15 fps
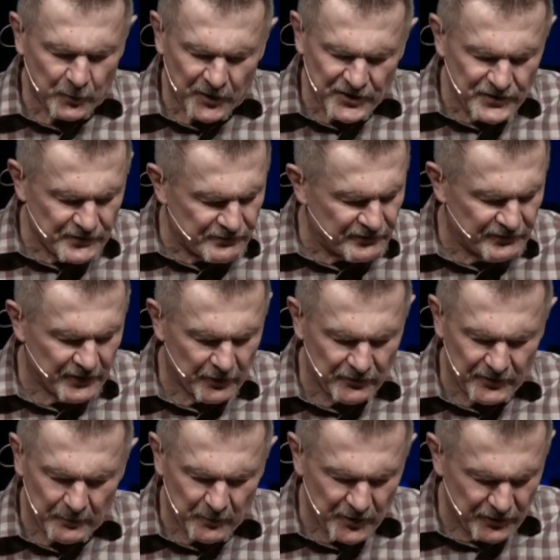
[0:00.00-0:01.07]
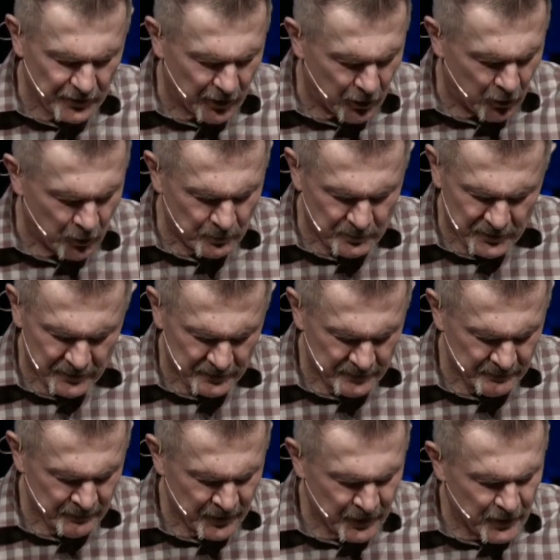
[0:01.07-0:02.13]
would you fill them with hope?
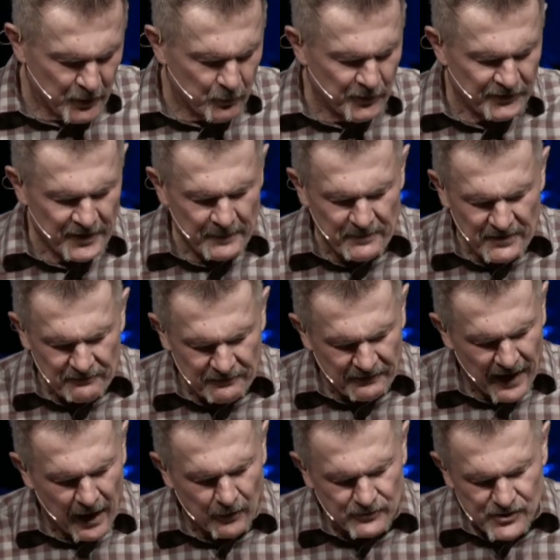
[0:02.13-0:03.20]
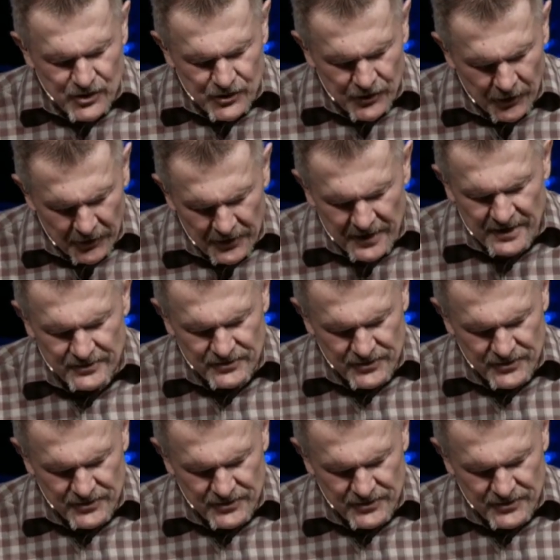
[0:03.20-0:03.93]
Would they be found turning